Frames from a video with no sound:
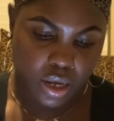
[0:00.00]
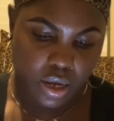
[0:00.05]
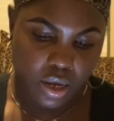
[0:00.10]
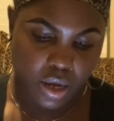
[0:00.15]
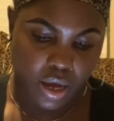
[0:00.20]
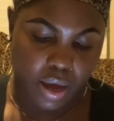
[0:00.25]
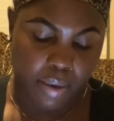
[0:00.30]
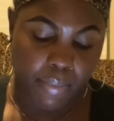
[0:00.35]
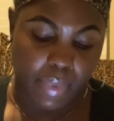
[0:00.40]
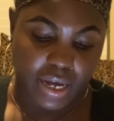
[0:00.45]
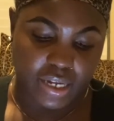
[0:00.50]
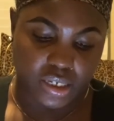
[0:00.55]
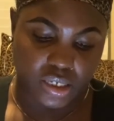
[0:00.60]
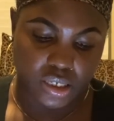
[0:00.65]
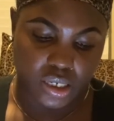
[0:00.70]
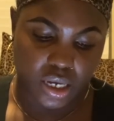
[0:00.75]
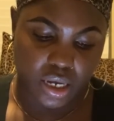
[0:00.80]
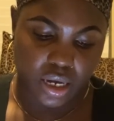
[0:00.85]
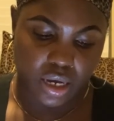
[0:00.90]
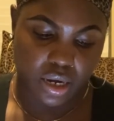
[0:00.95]
and my
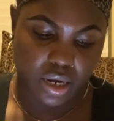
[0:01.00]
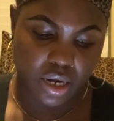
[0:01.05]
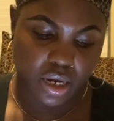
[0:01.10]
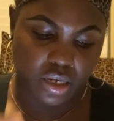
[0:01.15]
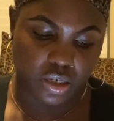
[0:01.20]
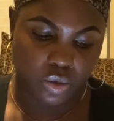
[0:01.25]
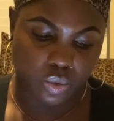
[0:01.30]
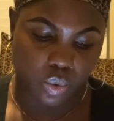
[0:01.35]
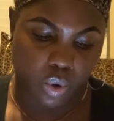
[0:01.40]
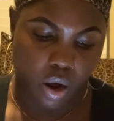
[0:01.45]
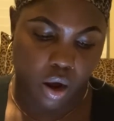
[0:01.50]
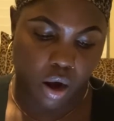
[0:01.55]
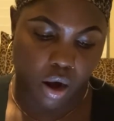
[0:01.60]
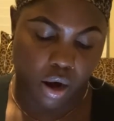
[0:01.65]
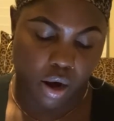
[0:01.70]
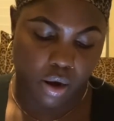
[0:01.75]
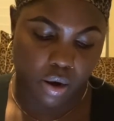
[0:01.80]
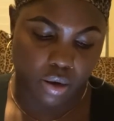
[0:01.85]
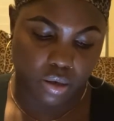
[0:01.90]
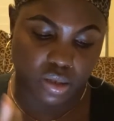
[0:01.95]
son
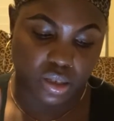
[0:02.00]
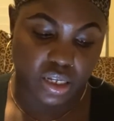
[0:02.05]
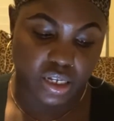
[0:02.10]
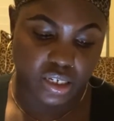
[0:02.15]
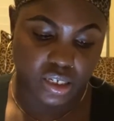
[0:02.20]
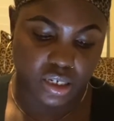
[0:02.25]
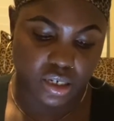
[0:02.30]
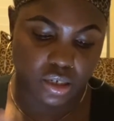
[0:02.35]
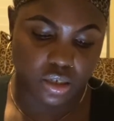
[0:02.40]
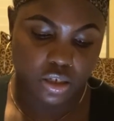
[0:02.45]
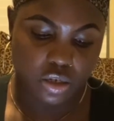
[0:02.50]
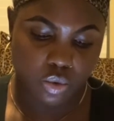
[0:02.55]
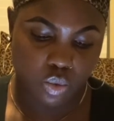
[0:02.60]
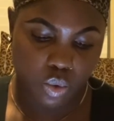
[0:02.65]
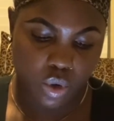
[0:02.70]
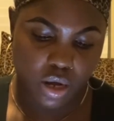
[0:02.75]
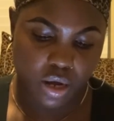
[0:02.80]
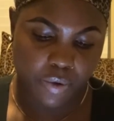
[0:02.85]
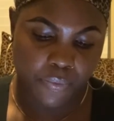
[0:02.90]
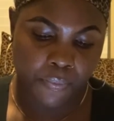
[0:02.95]
are listening to
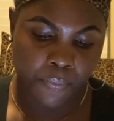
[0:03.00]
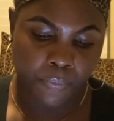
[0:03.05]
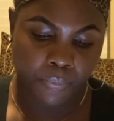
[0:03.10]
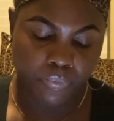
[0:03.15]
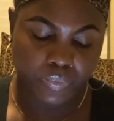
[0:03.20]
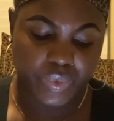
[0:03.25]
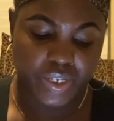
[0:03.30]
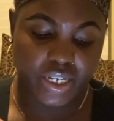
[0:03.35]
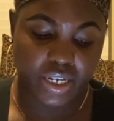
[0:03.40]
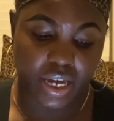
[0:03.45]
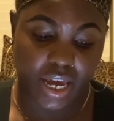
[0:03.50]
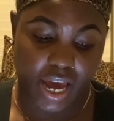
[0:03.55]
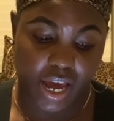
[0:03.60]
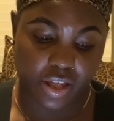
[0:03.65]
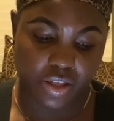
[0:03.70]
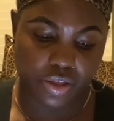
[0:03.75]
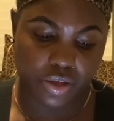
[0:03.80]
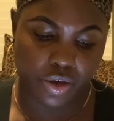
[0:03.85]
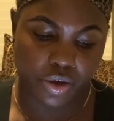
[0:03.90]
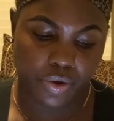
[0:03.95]
one
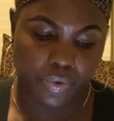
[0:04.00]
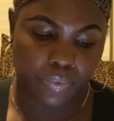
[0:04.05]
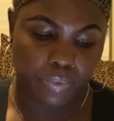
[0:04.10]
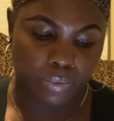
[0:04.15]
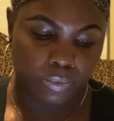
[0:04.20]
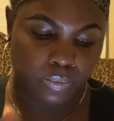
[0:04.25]
together.